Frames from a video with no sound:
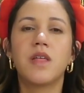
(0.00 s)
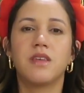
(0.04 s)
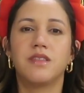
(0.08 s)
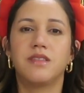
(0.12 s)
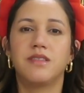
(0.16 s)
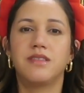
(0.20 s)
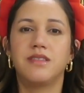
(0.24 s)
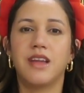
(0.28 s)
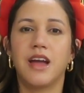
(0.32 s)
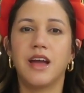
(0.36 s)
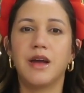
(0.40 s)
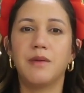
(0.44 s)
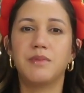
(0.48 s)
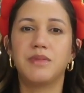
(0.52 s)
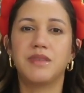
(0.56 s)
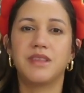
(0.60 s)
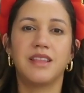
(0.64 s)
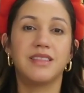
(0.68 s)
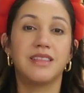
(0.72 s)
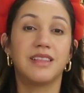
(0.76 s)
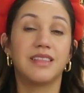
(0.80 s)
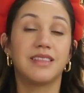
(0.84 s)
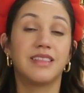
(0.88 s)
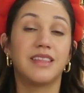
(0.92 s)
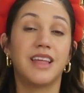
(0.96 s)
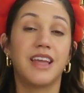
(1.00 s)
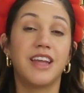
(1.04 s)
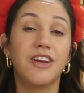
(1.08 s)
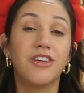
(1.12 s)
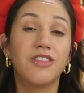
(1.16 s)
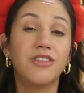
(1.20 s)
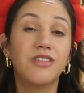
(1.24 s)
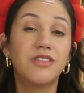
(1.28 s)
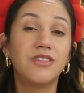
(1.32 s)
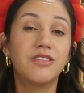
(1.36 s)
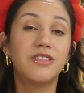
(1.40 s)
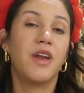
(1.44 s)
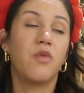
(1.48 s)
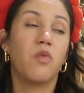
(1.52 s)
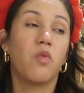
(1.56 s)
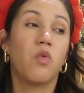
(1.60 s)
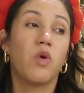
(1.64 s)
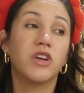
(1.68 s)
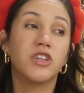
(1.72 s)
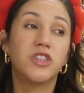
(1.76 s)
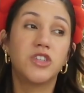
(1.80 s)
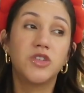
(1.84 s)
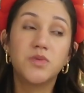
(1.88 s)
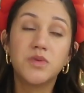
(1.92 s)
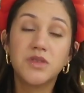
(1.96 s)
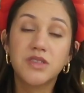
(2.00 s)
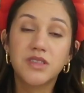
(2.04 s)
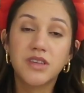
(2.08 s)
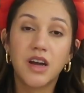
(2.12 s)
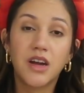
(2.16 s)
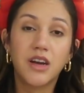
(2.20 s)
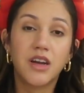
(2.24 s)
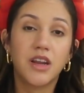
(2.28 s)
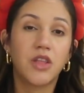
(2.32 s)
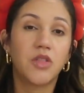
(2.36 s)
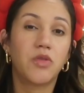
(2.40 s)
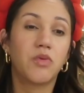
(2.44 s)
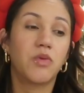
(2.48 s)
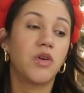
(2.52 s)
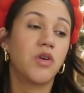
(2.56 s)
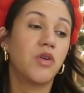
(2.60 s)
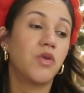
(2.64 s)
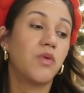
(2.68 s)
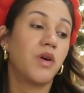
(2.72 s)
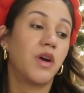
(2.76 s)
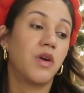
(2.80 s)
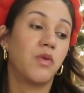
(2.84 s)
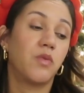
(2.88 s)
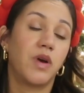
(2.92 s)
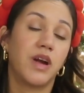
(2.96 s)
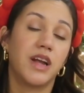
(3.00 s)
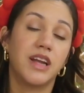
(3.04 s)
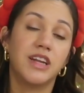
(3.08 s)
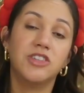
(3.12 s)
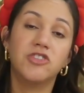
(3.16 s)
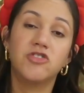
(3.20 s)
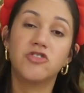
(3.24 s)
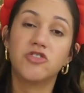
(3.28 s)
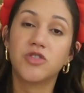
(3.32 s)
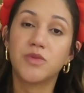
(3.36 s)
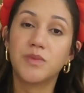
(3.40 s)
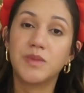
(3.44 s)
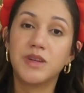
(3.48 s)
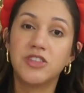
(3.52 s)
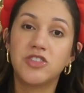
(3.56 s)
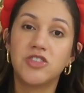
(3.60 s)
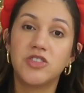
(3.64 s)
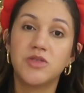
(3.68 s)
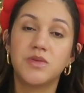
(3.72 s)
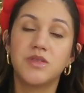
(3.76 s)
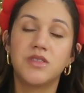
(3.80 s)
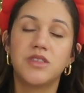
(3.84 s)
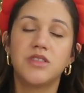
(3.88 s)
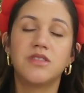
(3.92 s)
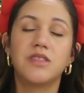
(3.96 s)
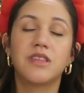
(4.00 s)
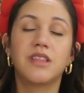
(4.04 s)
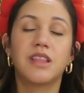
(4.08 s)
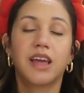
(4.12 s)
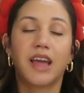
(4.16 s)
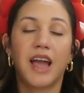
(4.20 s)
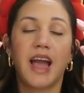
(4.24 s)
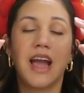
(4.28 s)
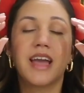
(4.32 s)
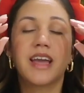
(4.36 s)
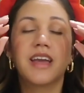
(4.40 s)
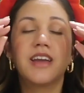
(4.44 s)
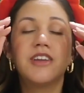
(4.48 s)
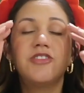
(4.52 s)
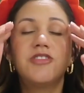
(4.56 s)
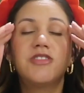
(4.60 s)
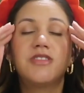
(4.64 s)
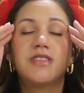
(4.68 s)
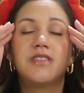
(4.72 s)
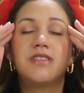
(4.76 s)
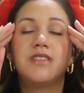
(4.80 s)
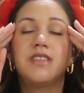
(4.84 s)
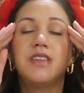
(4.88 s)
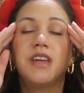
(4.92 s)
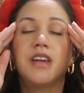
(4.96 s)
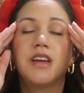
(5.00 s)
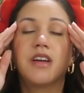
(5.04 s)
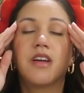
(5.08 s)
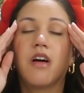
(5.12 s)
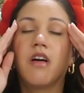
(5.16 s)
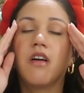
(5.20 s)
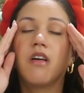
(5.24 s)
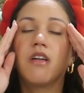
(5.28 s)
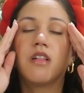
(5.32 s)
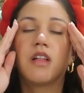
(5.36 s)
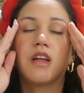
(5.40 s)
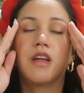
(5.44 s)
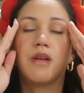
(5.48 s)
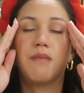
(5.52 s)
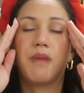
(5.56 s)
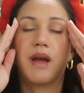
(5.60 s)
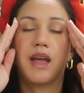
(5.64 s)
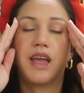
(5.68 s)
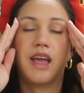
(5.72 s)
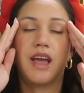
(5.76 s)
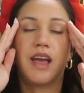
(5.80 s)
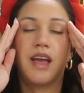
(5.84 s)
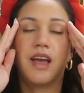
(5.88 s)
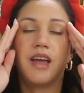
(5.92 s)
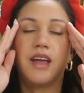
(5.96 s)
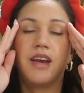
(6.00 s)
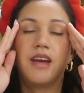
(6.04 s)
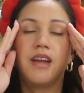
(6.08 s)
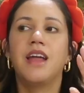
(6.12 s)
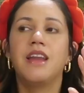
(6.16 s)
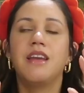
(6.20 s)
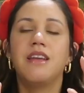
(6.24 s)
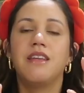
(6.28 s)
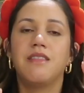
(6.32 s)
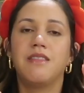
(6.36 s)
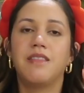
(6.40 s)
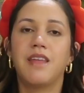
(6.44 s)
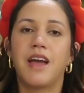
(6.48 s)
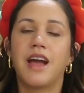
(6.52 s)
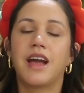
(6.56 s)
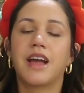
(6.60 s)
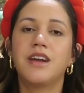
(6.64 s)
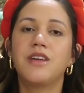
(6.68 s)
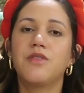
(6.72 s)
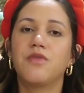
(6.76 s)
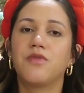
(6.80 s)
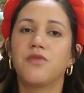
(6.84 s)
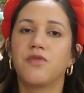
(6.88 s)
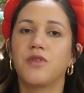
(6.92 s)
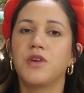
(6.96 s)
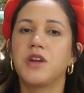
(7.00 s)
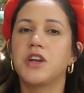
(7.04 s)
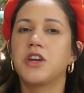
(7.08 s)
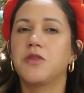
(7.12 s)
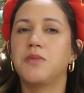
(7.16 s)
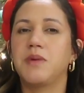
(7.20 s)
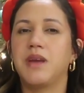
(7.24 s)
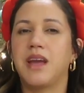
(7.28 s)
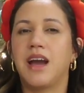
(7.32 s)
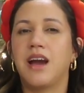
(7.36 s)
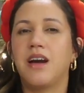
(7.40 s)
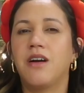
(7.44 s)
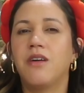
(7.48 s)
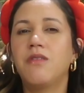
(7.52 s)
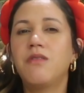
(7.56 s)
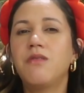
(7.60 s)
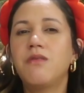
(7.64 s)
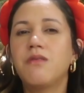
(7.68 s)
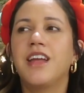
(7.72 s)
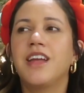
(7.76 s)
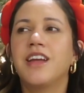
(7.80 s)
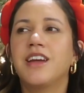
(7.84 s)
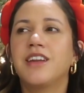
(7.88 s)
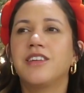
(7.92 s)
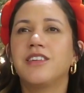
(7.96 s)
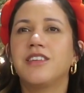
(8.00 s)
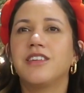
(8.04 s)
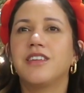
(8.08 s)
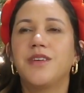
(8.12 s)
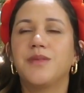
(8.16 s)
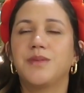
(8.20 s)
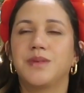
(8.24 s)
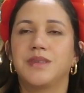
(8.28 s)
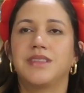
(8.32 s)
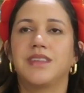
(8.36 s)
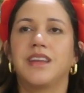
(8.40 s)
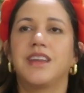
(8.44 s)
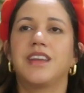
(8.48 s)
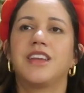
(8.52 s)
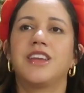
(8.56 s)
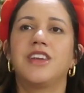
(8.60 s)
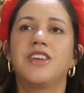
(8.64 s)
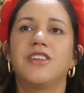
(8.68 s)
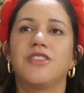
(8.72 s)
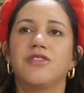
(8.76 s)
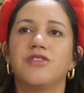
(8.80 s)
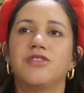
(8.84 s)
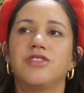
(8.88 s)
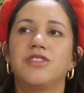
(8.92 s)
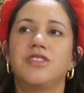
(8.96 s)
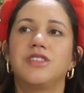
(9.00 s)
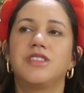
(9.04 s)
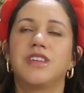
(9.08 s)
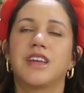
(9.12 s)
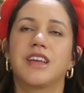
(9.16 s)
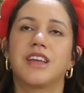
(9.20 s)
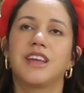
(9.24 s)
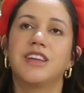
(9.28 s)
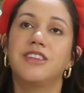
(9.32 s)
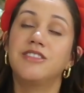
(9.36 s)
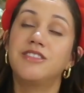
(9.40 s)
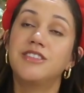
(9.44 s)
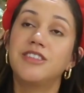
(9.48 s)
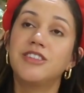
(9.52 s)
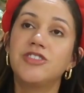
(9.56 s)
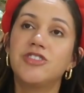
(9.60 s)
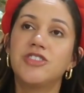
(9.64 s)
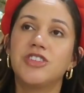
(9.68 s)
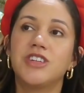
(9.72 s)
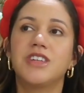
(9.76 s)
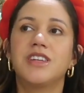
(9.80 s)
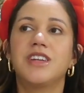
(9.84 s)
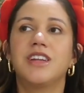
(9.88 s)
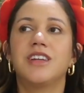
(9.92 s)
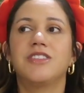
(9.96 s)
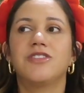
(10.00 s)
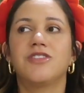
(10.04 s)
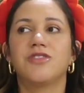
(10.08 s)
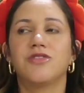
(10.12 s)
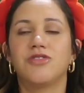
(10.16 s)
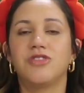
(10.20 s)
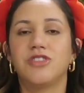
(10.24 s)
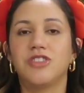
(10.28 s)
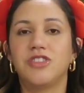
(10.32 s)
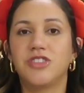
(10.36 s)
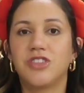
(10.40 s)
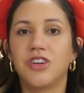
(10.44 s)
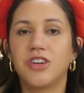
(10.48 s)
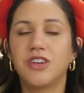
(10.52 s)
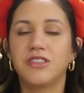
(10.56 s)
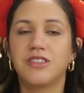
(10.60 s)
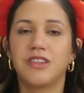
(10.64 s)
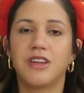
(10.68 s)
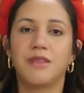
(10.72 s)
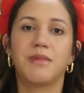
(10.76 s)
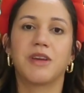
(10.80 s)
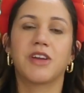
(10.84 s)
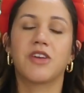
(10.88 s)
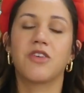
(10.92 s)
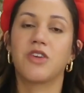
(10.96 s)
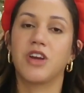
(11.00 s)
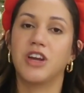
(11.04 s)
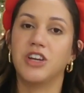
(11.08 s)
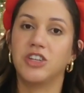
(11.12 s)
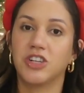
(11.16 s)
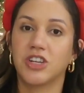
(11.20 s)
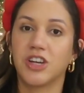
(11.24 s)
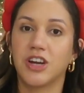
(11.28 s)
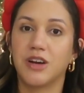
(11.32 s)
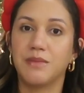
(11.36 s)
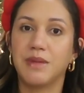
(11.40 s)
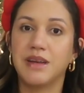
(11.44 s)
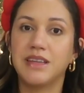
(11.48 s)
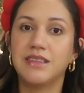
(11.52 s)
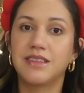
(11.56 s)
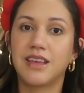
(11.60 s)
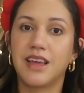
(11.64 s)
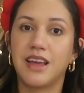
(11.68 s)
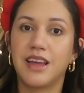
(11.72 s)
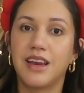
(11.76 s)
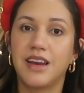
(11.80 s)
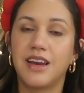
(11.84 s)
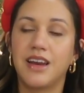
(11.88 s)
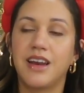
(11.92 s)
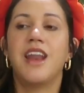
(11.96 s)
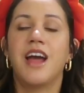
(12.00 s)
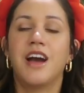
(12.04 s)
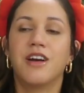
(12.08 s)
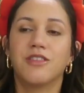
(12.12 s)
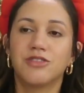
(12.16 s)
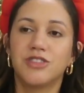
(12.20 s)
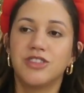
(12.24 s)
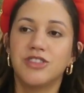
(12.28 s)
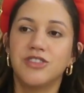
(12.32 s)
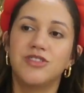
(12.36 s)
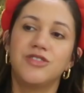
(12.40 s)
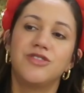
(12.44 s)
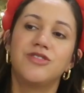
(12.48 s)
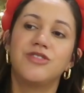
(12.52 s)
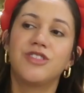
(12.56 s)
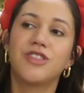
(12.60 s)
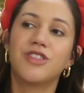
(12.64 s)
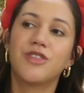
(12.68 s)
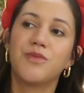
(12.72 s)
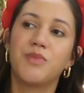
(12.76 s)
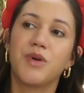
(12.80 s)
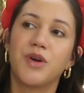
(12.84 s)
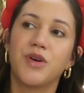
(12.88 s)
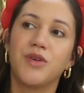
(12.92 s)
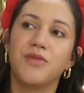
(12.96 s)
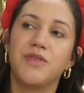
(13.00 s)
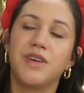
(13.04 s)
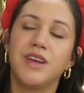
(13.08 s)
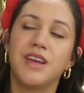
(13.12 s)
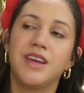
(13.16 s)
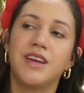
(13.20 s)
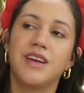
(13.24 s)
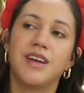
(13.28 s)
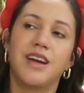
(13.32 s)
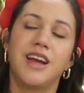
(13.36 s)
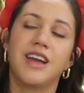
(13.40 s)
the steps and the layers and what she was cutting through and what instruments she was using, like I could just see it all in my head. And that kind of freaked me out. And it was like, she's like incision. And so she starts and I'm like, okay, she cut my skin. Now she's using the bovie.